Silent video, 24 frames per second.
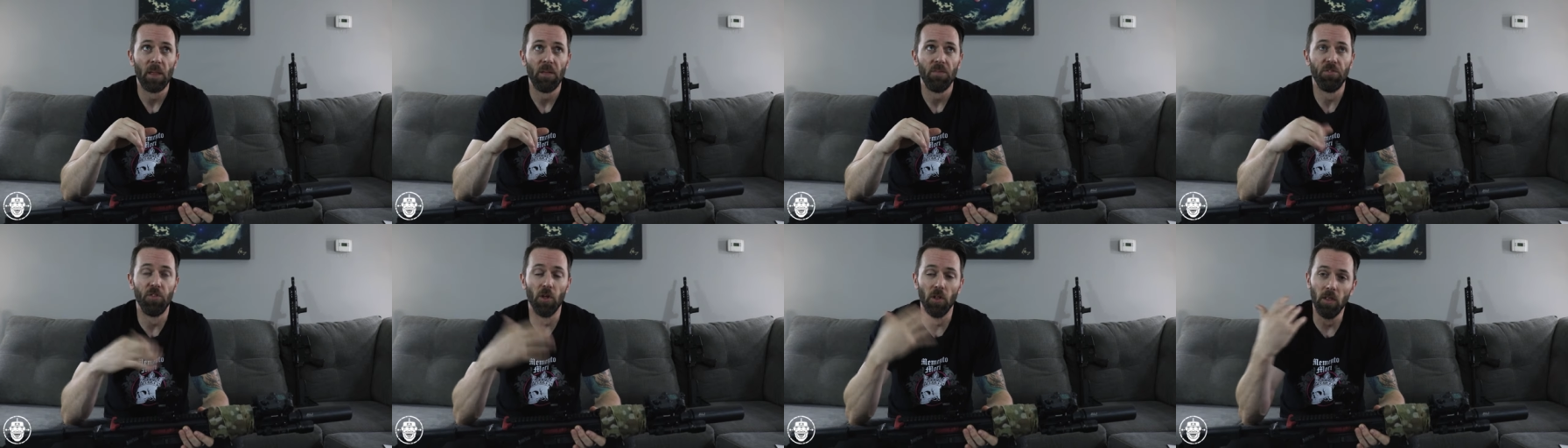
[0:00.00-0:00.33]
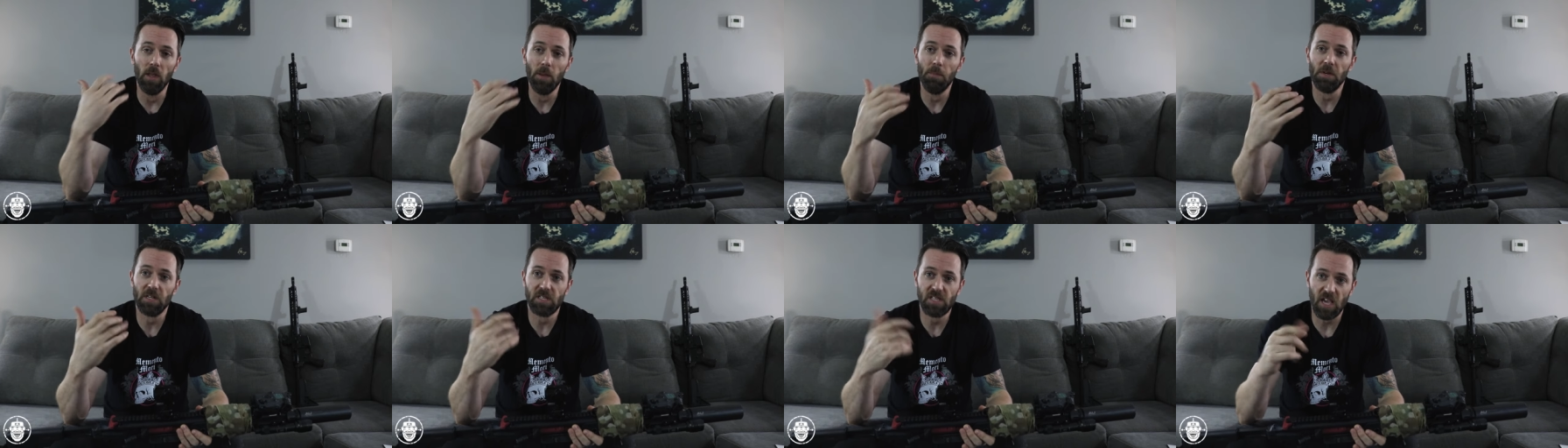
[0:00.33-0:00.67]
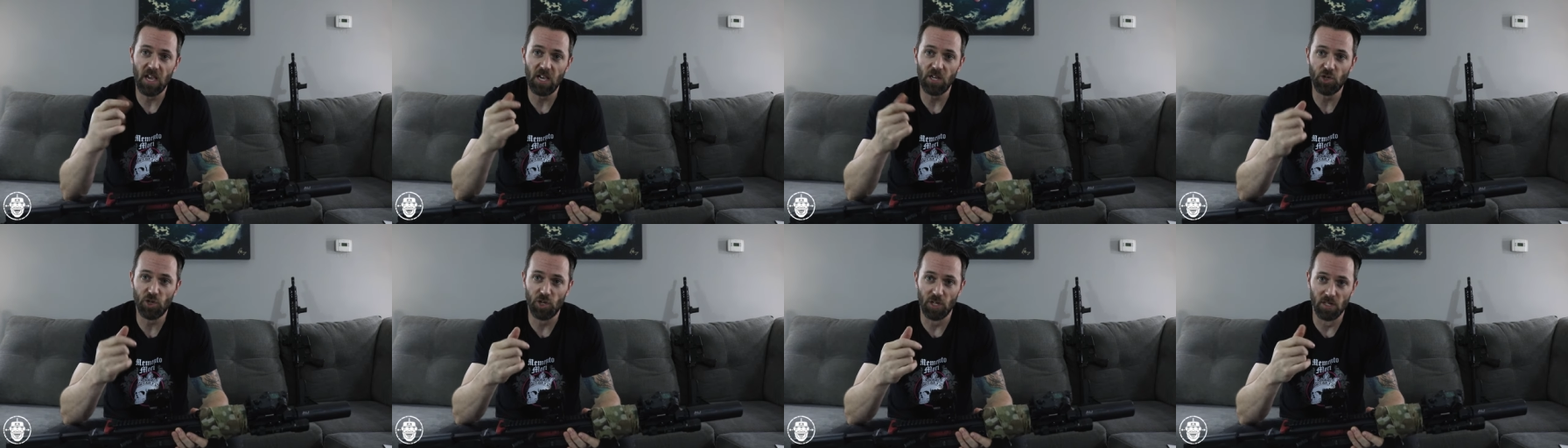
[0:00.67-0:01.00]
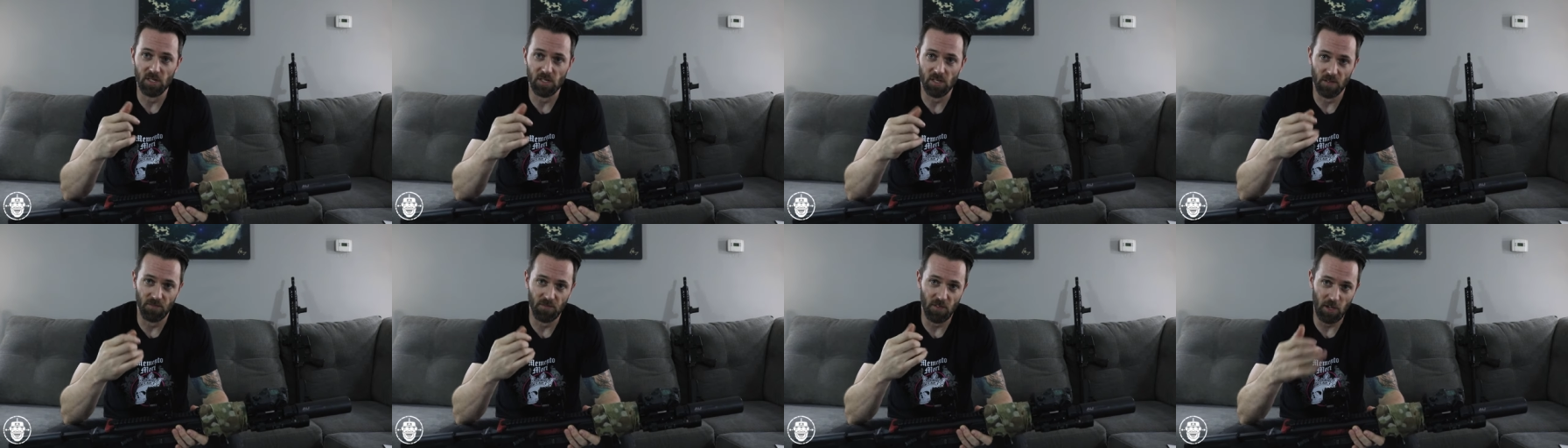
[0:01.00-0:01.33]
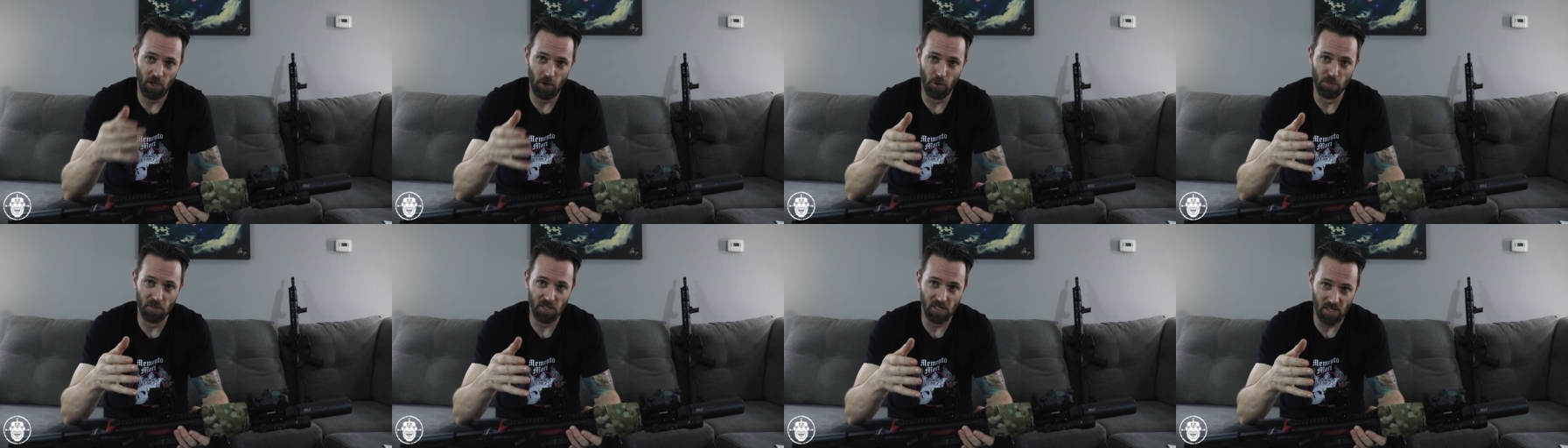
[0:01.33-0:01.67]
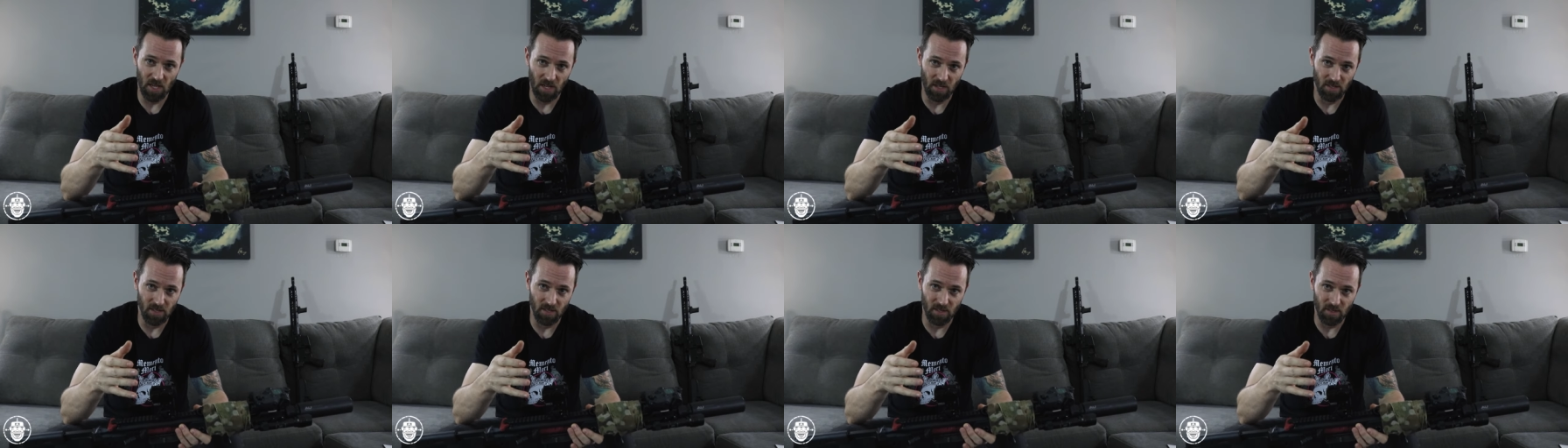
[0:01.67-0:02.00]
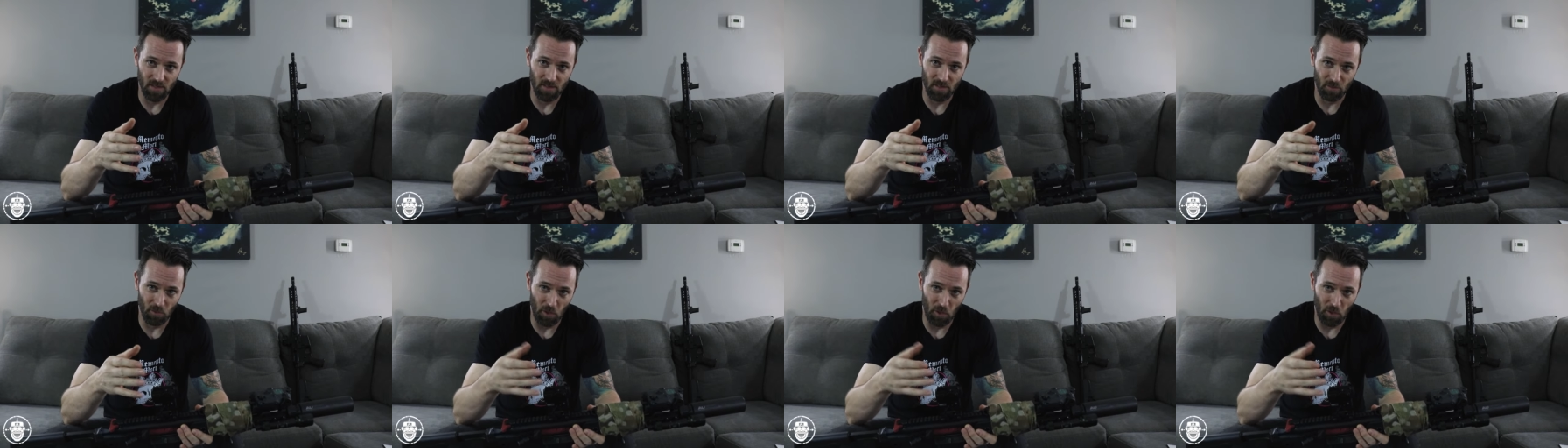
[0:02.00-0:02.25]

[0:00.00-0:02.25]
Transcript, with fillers: the limitations of the human senses.